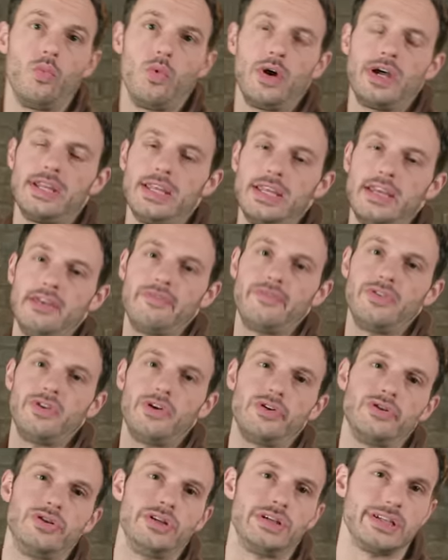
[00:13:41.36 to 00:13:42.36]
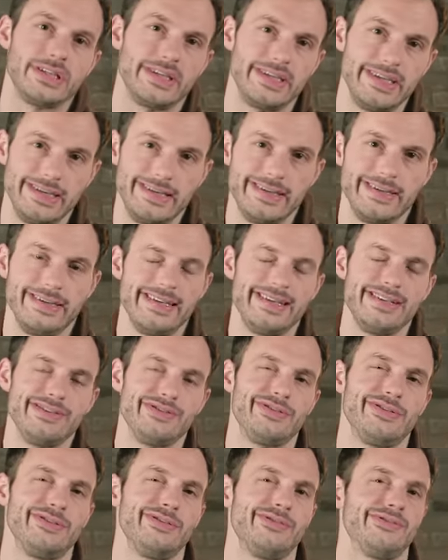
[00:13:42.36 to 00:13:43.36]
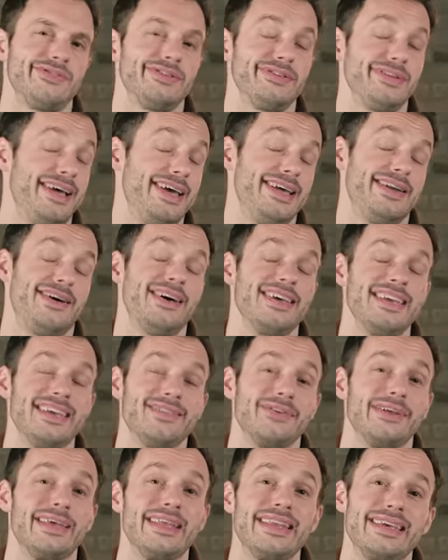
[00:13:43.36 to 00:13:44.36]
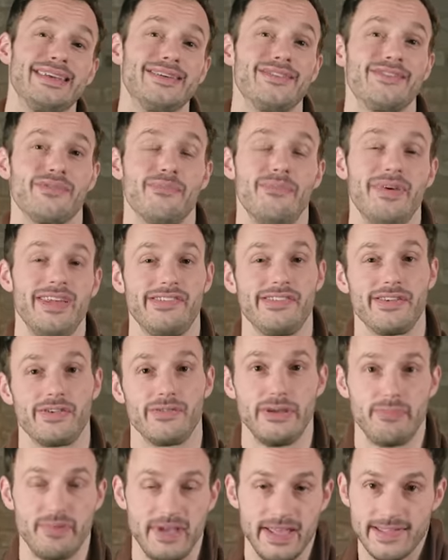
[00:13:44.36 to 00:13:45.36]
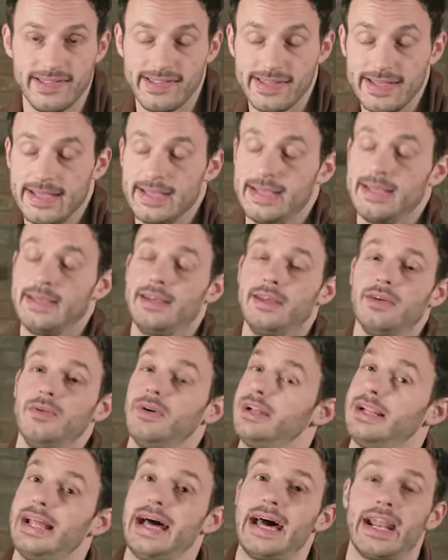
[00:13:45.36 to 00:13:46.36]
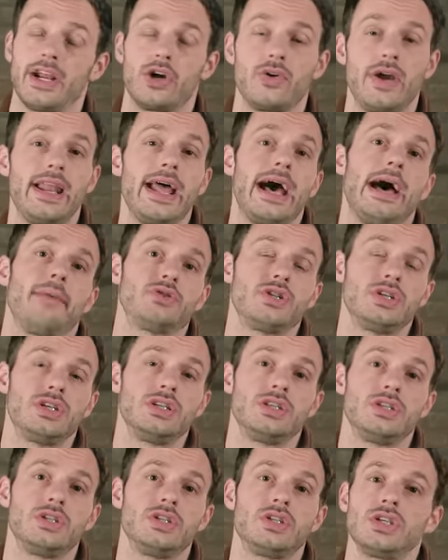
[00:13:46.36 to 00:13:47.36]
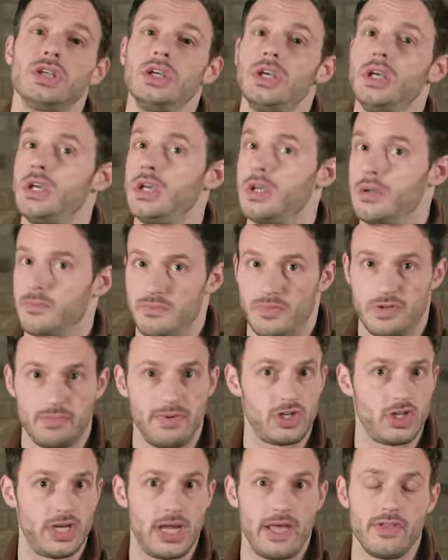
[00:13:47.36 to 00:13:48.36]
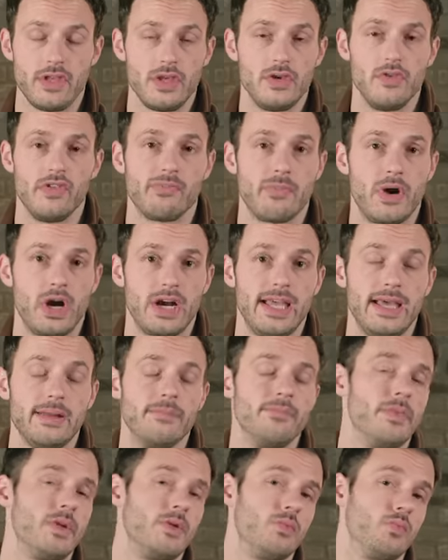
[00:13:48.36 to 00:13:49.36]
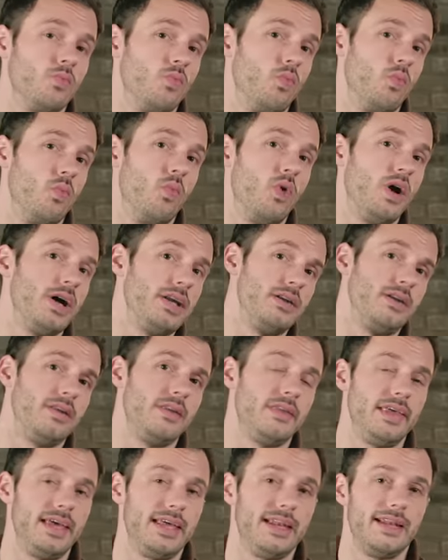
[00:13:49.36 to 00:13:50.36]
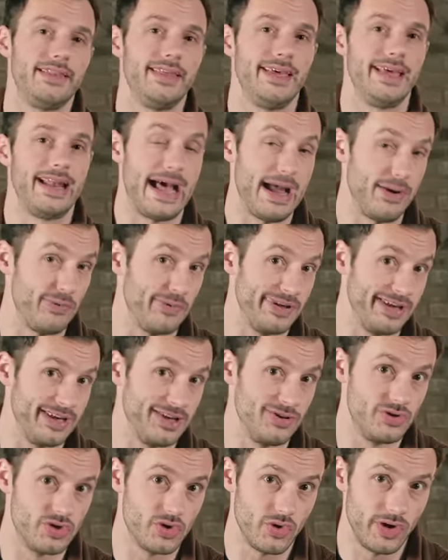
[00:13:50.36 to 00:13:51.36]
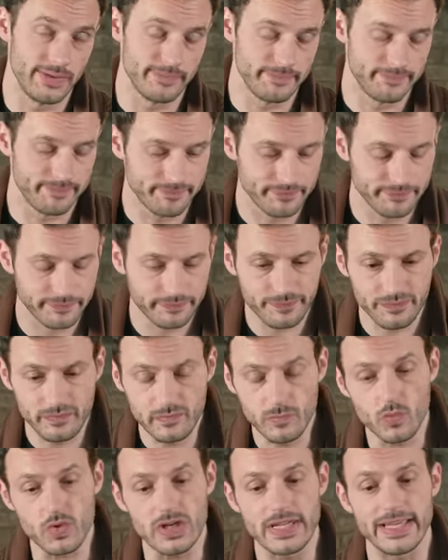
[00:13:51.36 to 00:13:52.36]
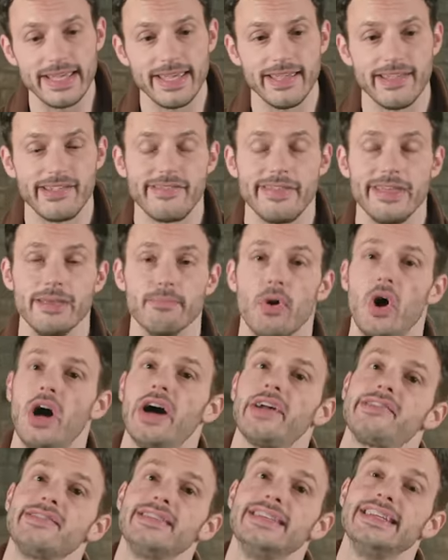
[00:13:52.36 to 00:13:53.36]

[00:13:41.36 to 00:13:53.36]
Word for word: What if you're just getting into delay and all you really need are some basic repeats? a lot of great options, especially on the used market. One that, that I really enjoy is the Boss